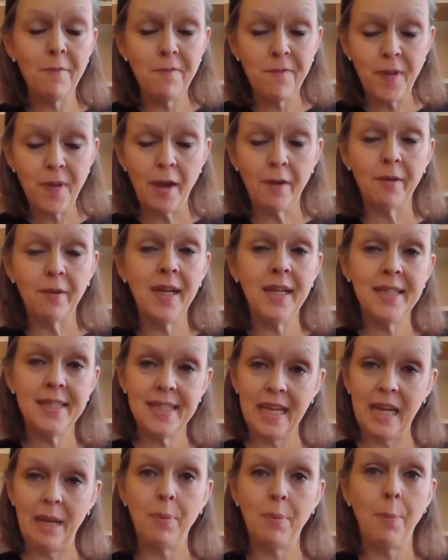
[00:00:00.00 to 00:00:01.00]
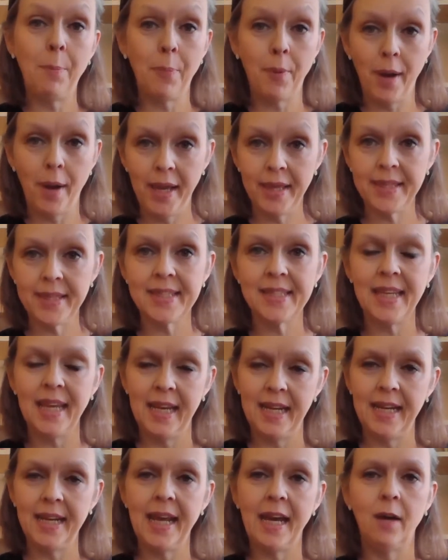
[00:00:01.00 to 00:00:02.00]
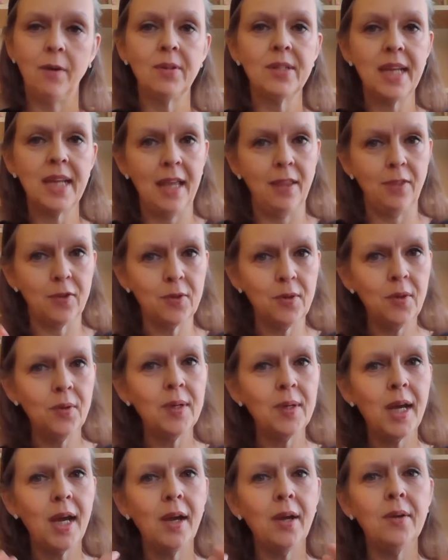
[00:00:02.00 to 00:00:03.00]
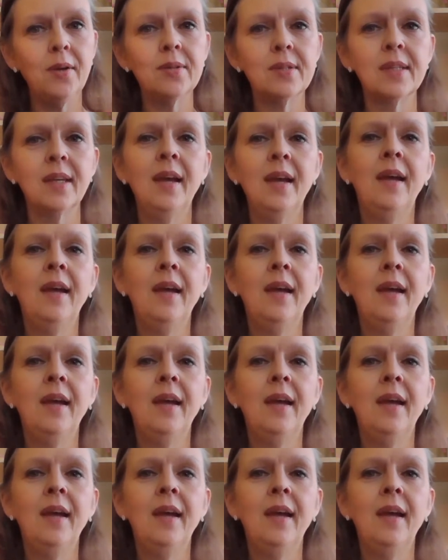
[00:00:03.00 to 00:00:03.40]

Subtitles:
very deep breaths in and out, in through your nose